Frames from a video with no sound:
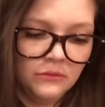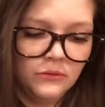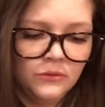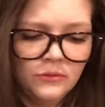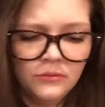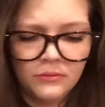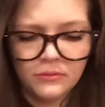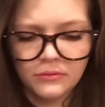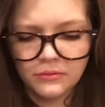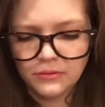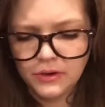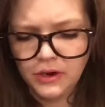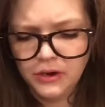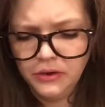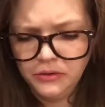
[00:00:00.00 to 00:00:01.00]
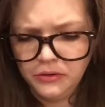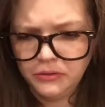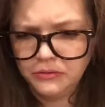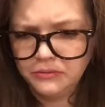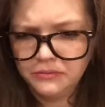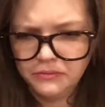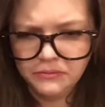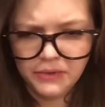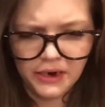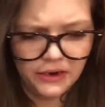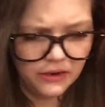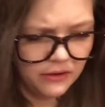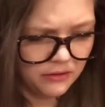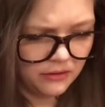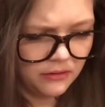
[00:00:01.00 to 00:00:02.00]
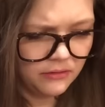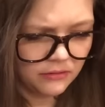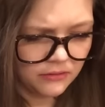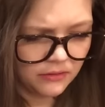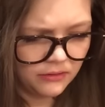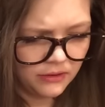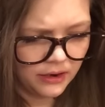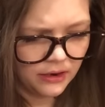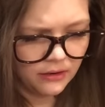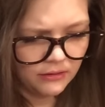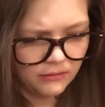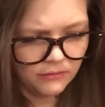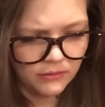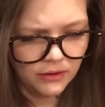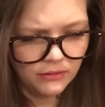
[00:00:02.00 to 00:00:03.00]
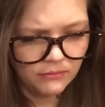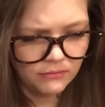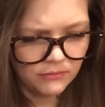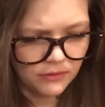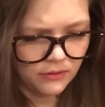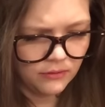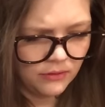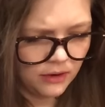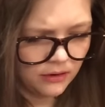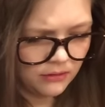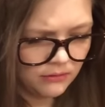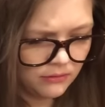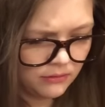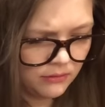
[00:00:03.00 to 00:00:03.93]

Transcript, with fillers: Ooh. Oh. My God. Oh, okay. What? Hold on.